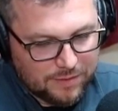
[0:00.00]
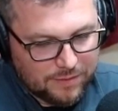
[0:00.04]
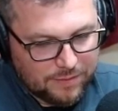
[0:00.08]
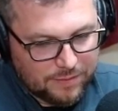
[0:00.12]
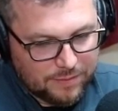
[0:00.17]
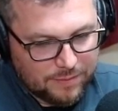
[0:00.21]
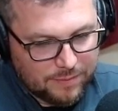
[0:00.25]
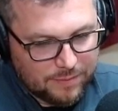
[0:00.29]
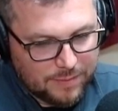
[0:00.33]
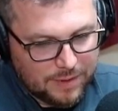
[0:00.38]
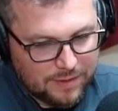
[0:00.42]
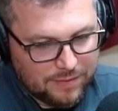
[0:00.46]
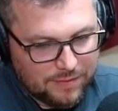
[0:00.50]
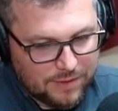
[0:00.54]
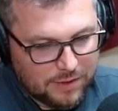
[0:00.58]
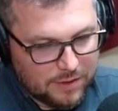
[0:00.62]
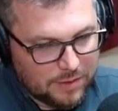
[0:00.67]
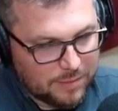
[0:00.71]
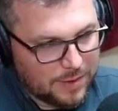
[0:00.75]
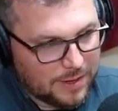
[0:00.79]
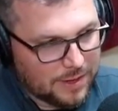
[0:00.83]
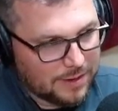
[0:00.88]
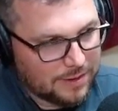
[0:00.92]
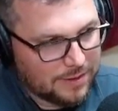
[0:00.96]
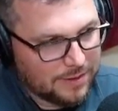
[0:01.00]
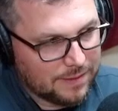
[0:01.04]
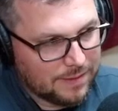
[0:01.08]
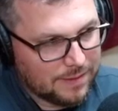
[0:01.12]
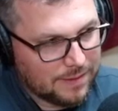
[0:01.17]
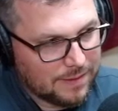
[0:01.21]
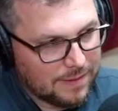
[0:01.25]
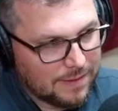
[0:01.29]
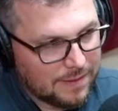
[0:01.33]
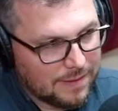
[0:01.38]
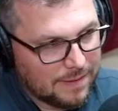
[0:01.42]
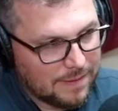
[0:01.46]
So a gallon of
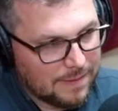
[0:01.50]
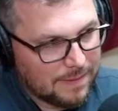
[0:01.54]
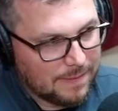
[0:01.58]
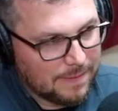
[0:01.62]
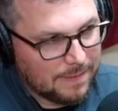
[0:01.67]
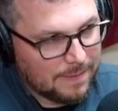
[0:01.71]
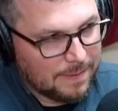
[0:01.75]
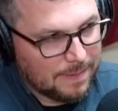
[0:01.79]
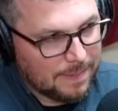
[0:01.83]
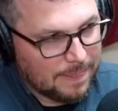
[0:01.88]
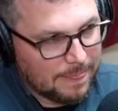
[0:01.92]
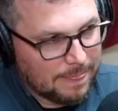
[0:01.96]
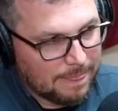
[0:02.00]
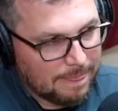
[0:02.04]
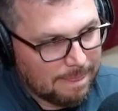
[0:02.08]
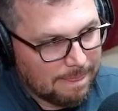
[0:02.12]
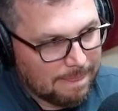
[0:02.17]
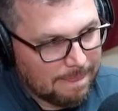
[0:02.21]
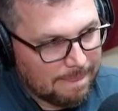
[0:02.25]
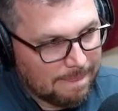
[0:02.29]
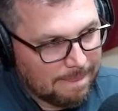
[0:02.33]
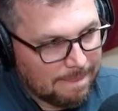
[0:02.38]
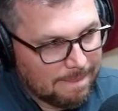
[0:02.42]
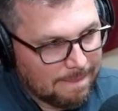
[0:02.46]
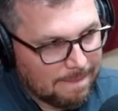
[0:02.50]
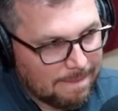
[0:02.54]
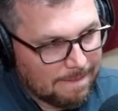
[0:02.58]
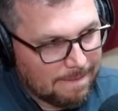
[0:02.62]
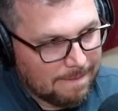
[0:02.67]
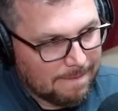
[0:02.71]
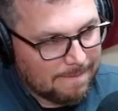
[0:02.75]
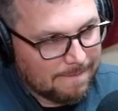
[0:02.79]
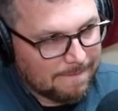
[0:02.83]
water, is that what's recommended?